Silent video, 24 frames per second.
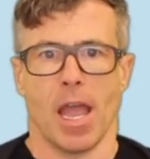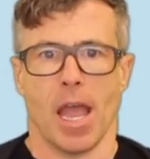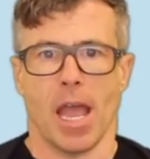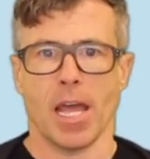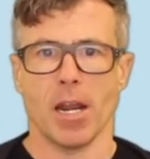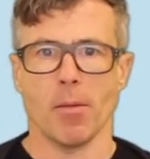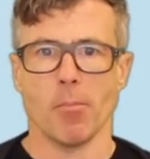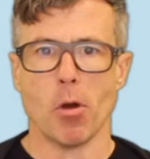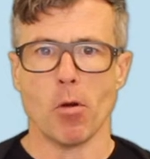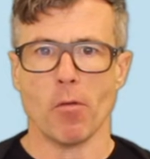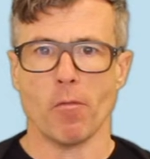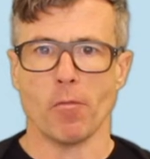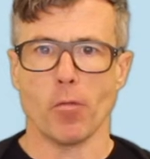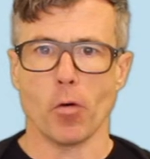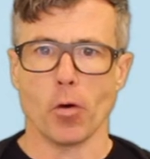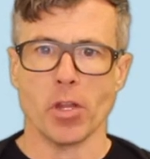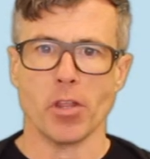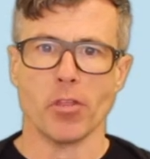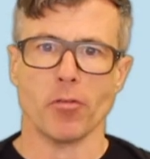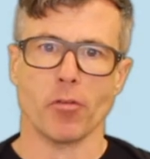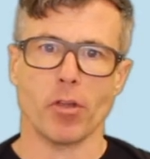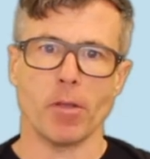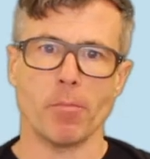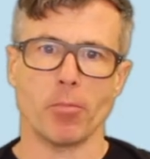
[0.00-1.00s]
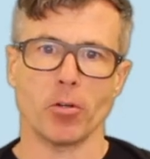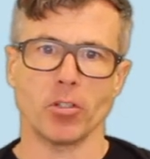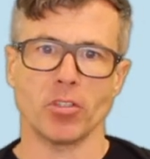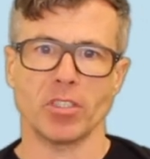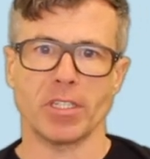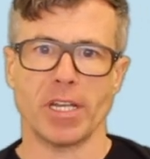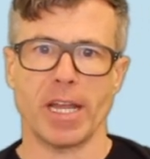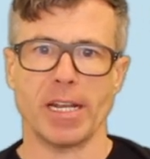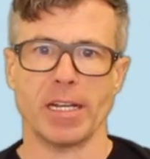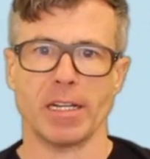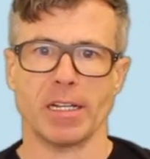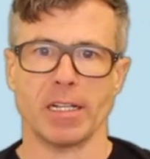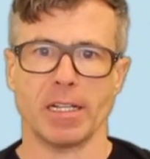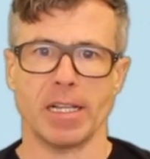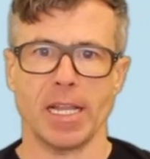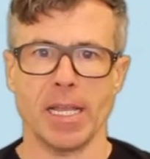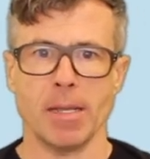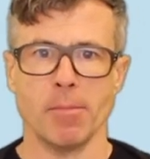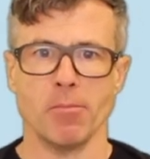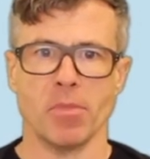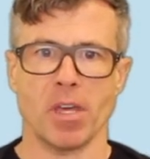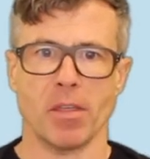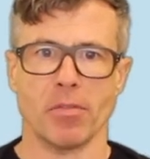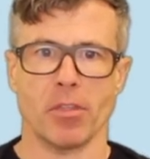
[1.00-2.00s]
And about 43%
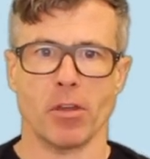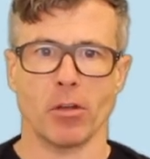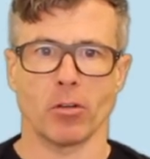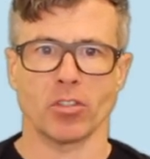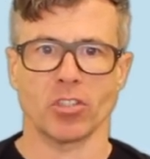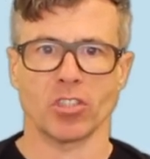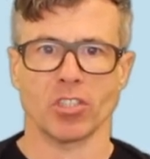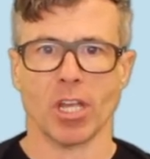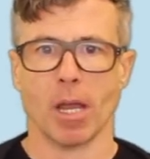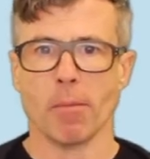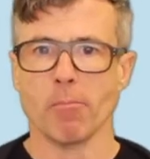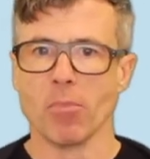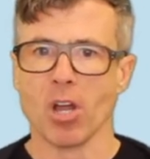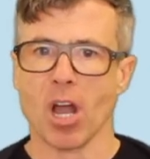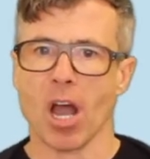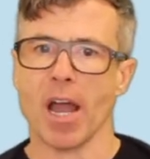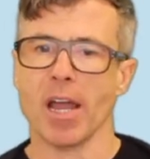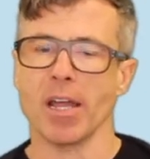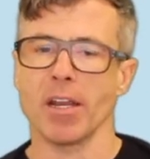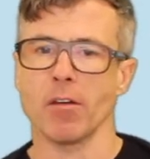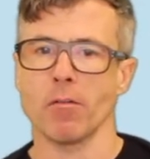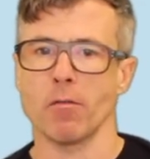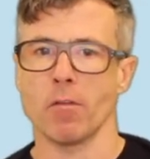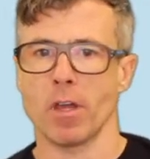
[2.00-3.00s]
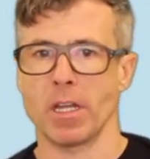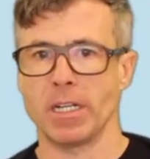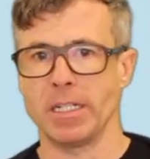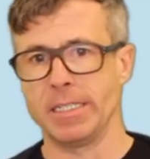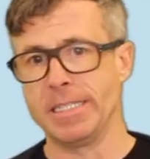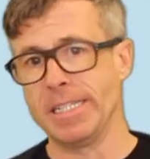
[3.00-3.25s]
claim that there's some kind of